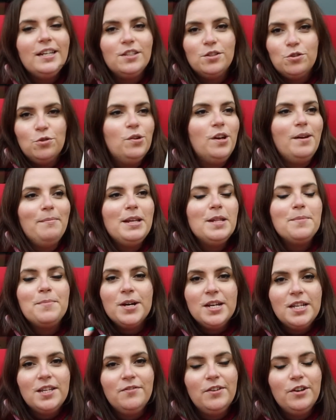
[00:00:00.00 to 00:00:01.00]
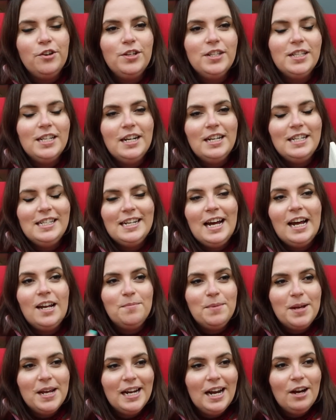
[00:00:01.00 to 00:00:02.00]
It's talking about the Perseverance and his
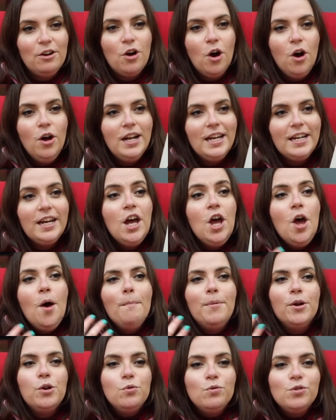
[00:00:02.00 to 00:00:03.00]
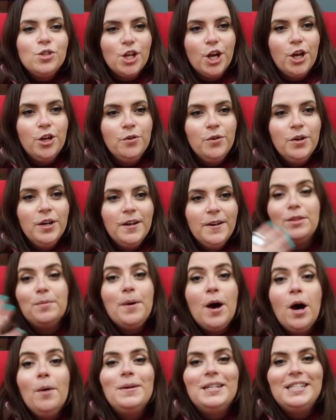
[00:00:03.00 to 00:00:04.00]
dad being an alcoholic, but also about
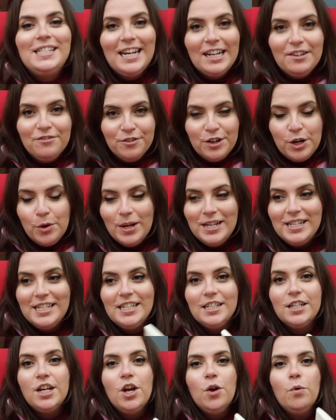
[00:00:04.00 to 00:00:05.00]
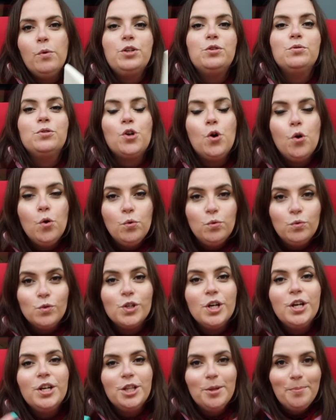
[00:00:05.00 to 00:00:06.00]
the pub his dad frequented, which was
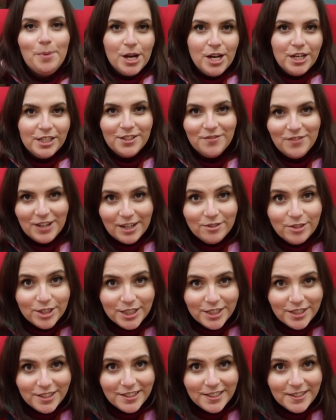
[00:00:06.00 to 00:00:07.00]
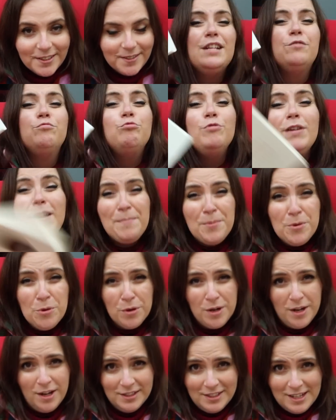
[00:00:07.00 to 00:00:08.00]
called the Perseverance. is Rip
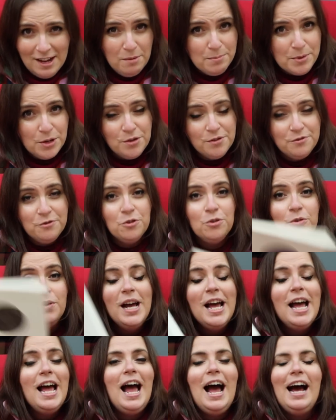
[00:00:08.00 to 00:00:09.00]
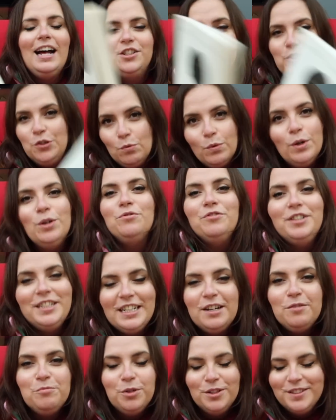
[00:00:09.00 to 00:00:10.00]
Your Guts Out Beautiful, and you will read
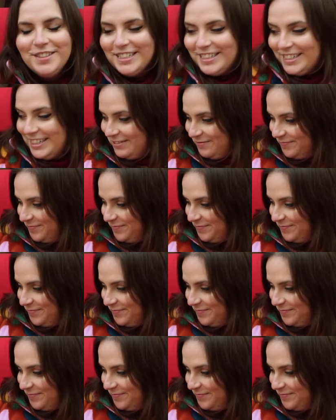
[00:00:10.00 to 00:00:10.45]
it in one sitting.